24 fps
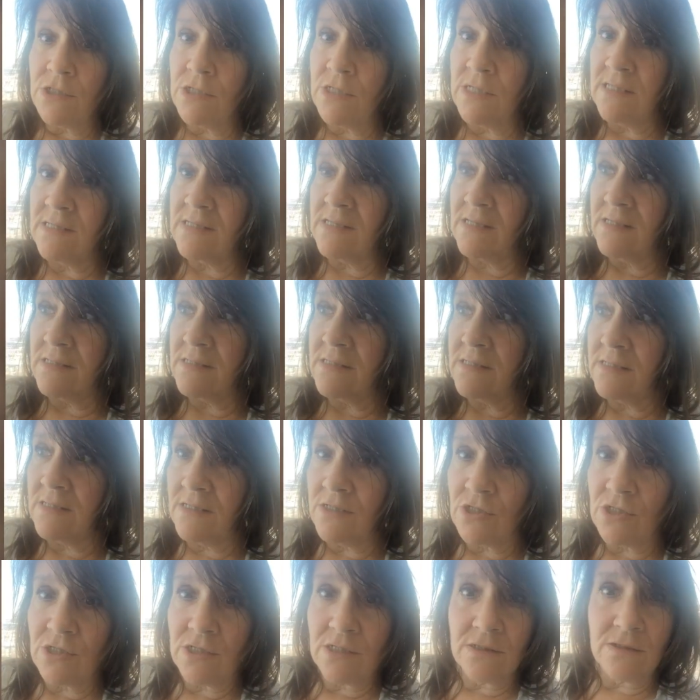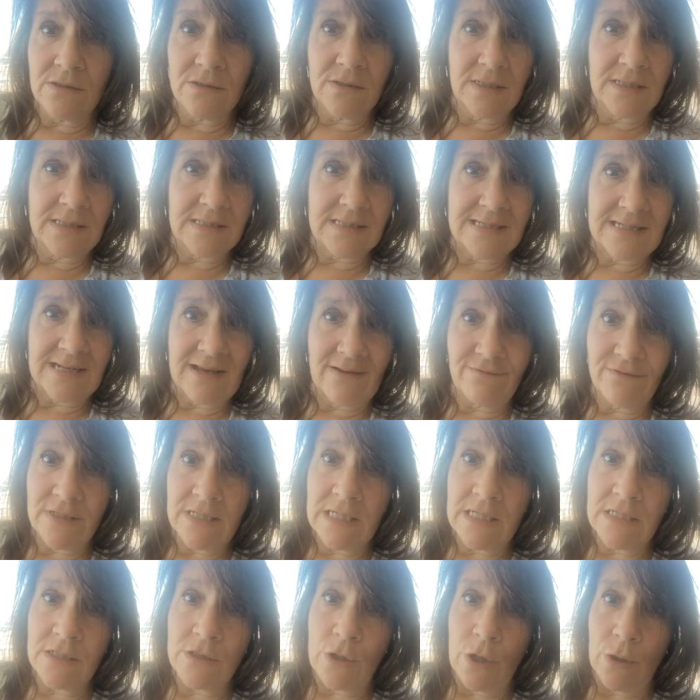She says, This year is a
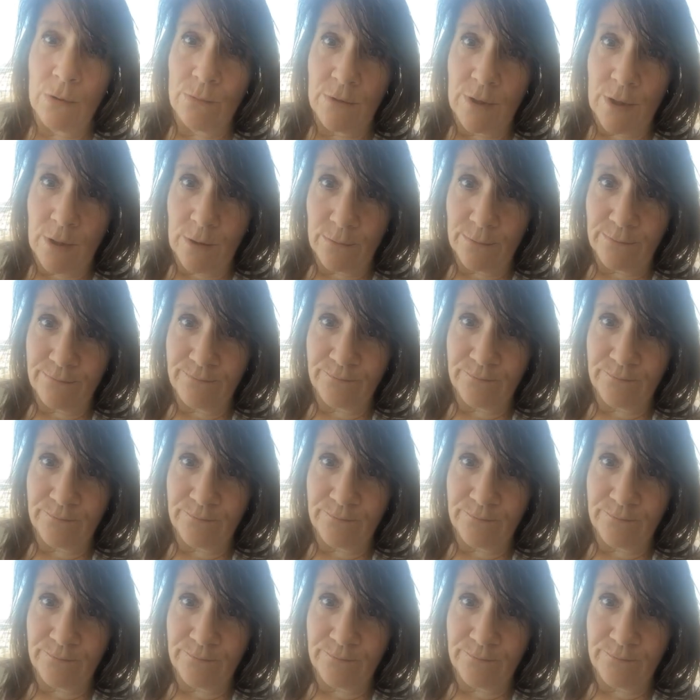definite no no.